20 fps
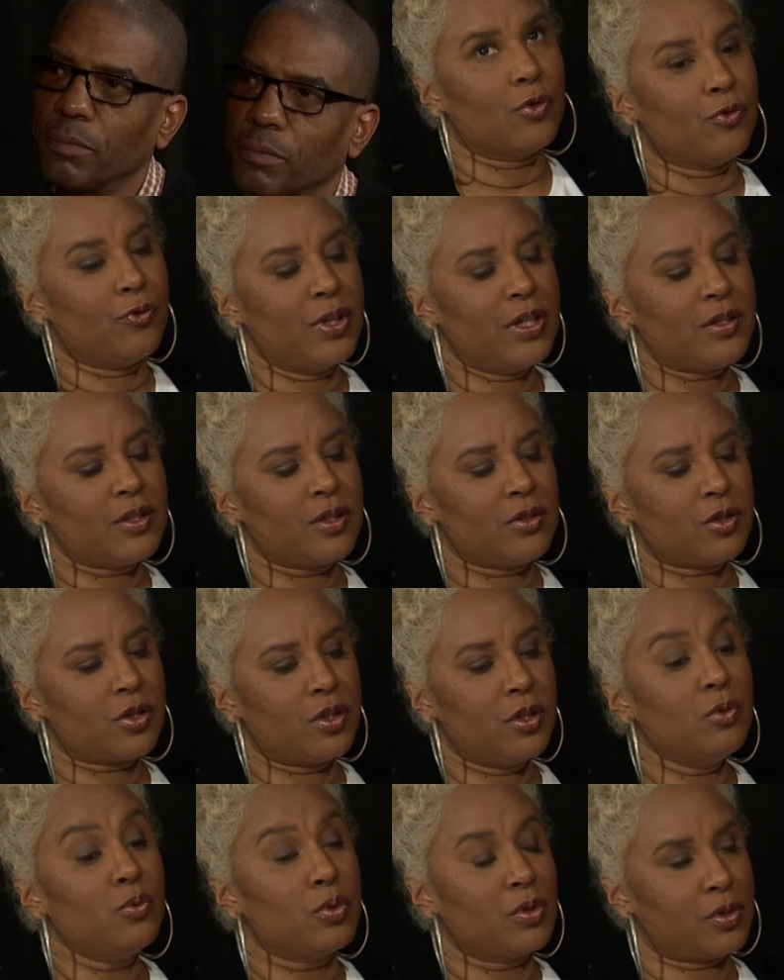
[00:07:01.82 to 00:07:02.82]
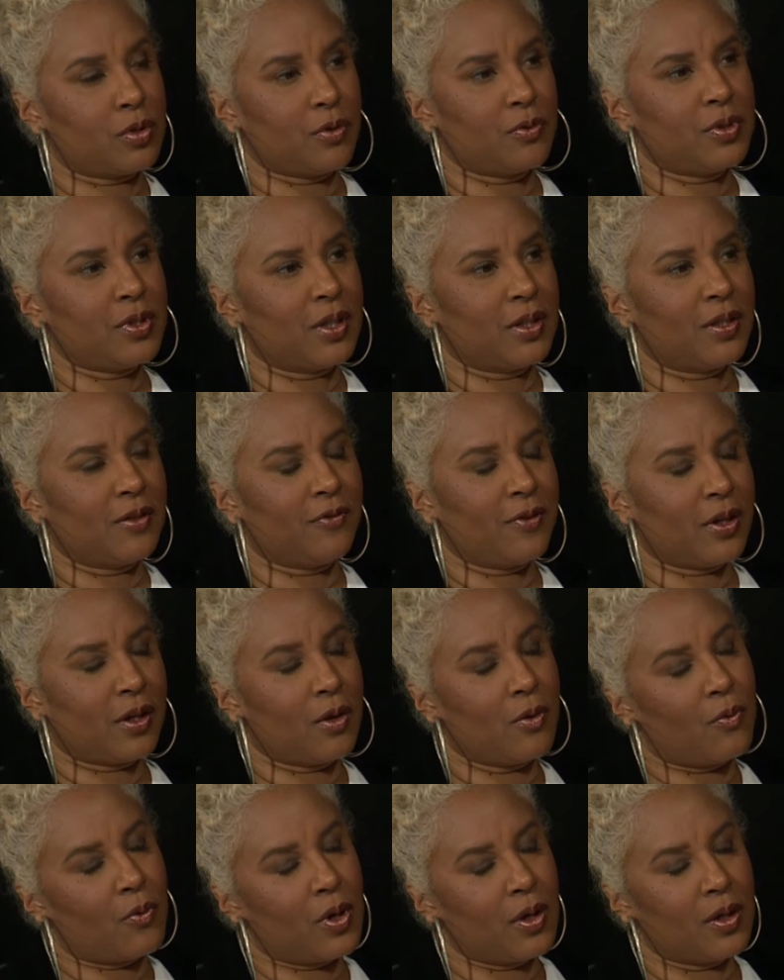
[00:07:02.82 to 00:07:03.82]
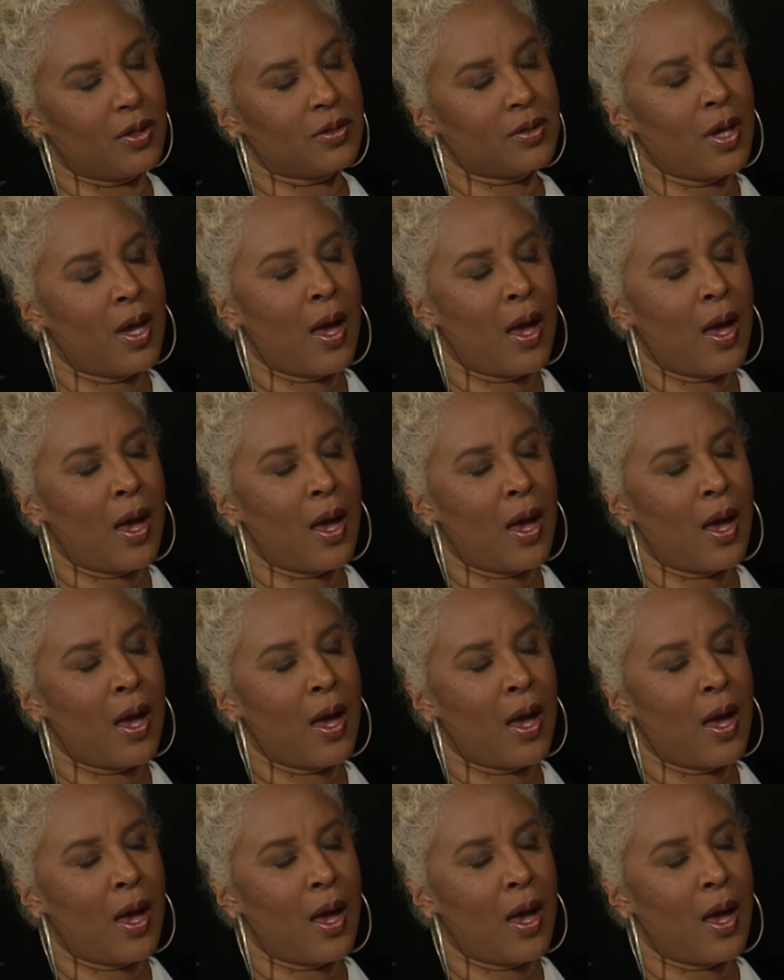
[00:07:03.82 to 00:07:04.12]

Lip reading: reason she was so significant was